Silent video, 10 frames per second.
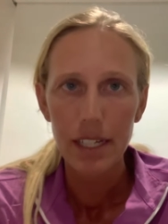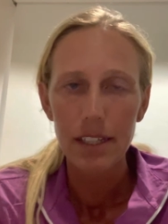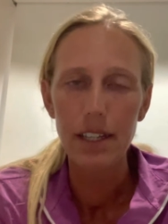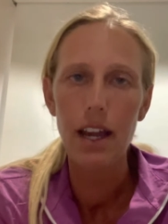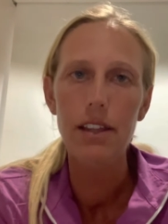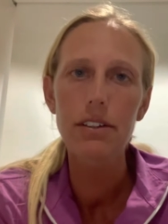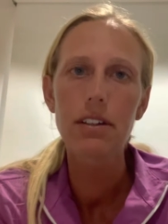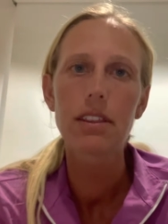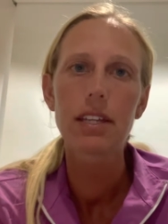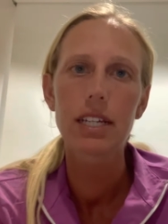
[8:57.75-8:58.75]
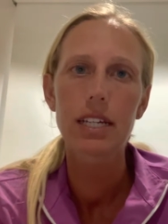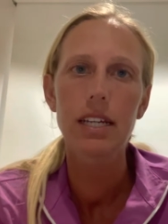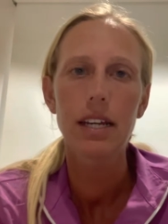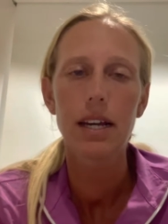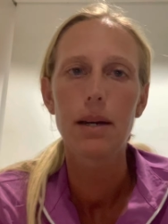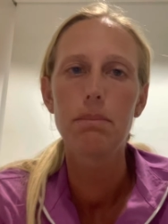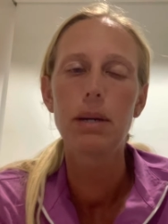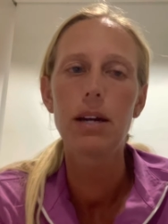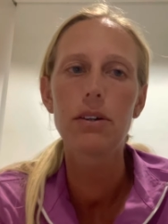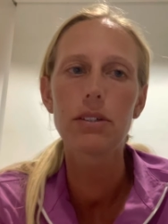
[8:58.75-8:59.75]
The other thing
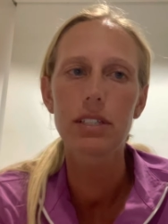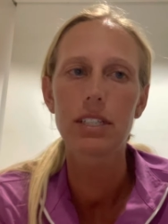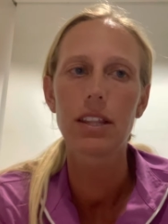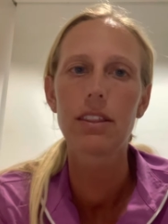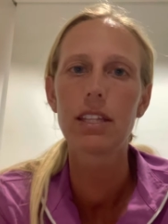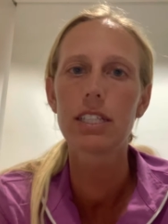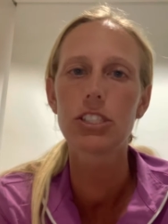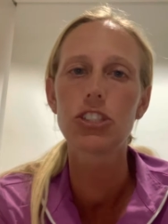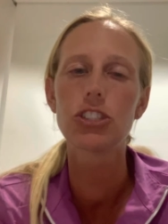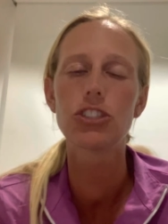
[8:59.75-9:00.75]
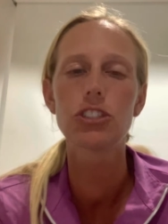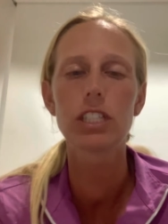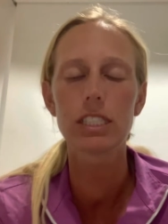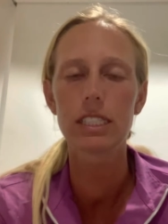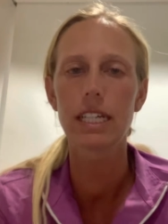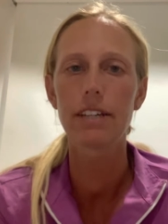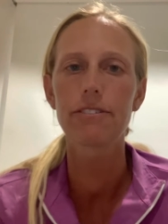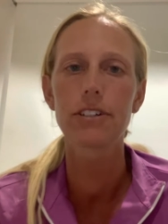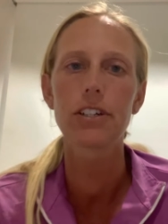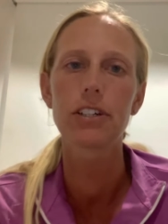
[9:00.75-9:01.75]
about this this day
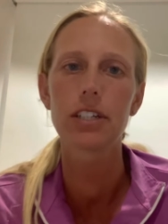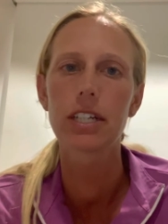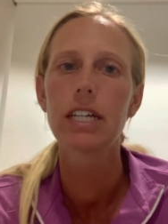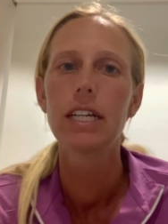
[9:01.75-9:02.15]
for her